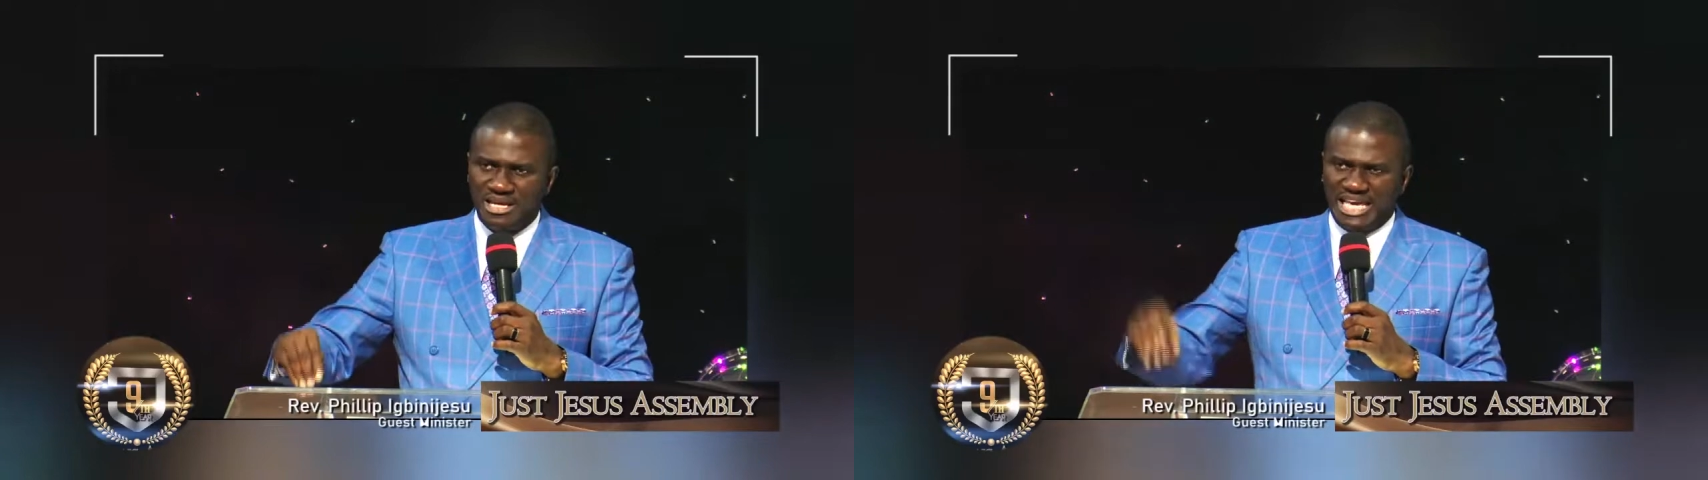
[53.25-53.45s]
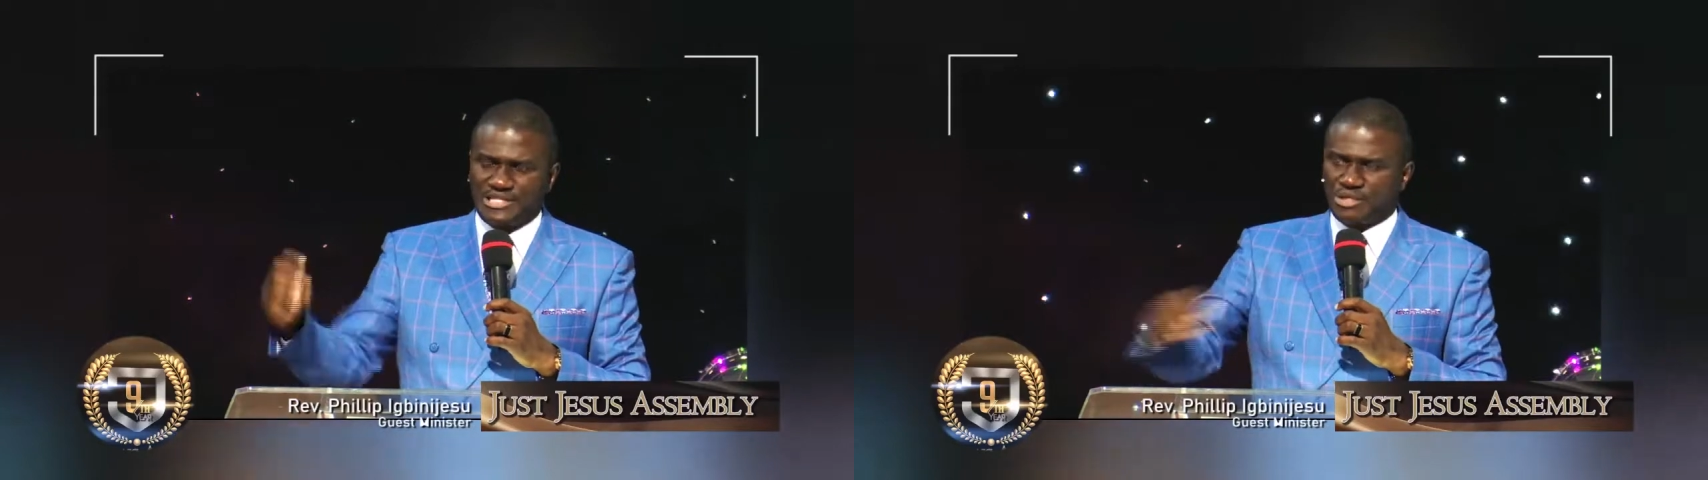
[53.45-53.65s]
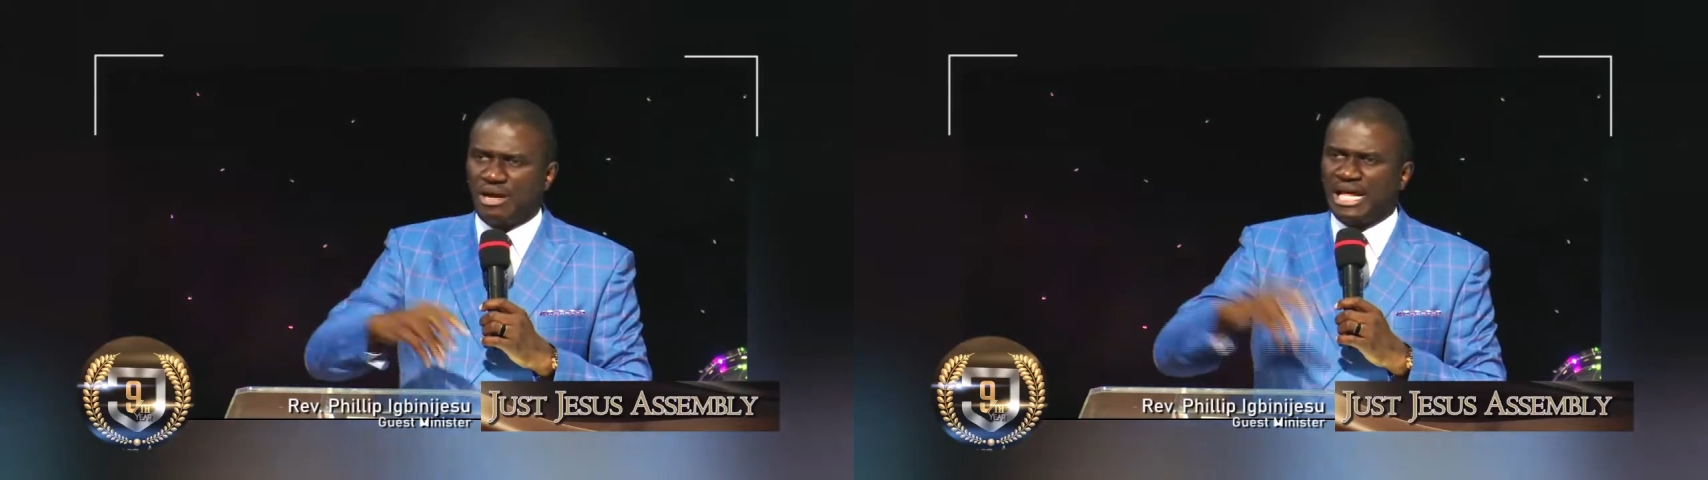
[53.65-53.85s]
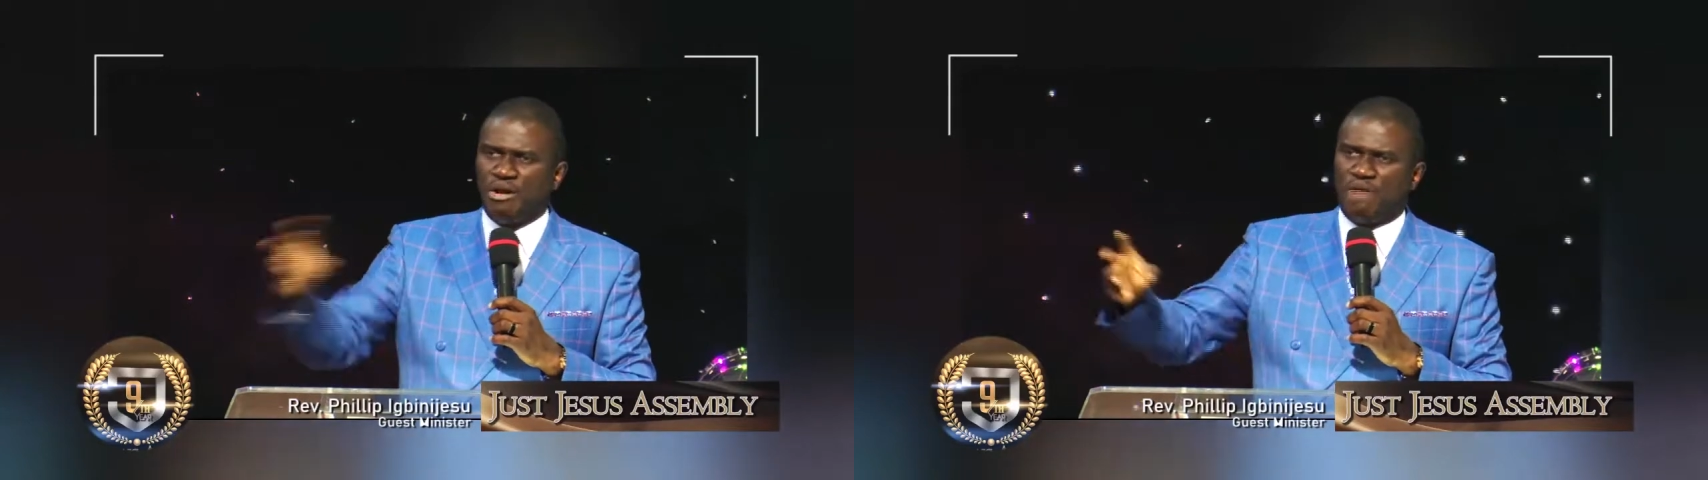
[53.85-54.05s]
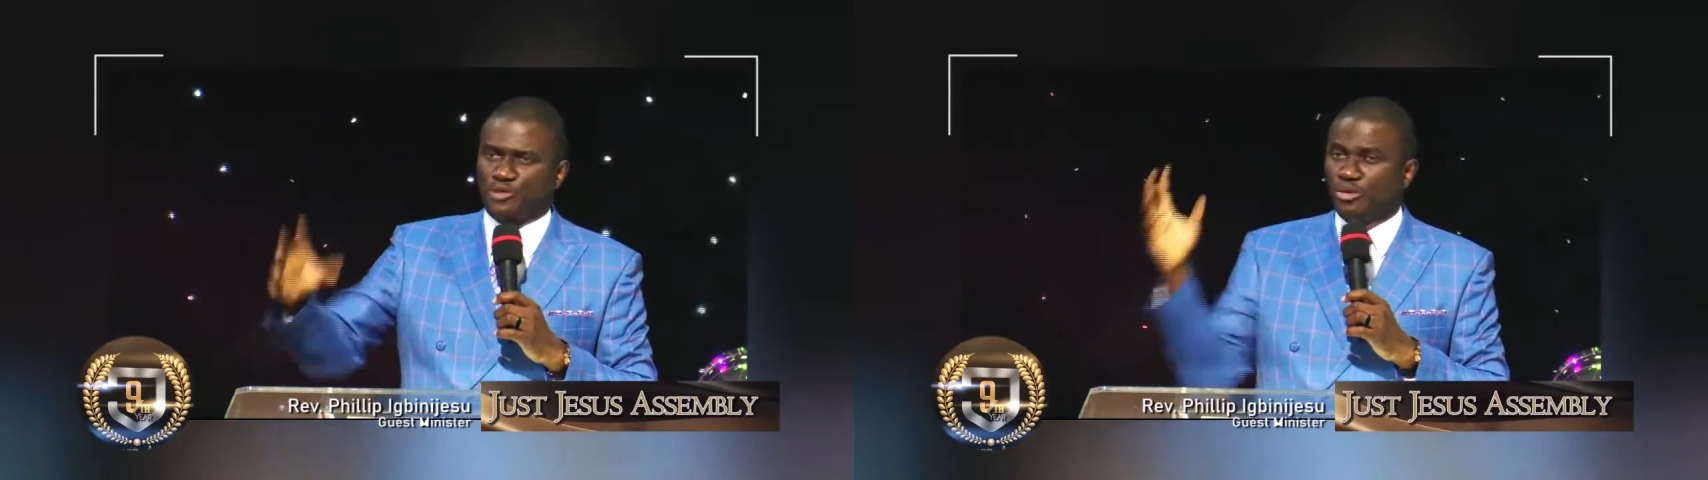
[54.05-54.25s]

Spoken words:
is not enough to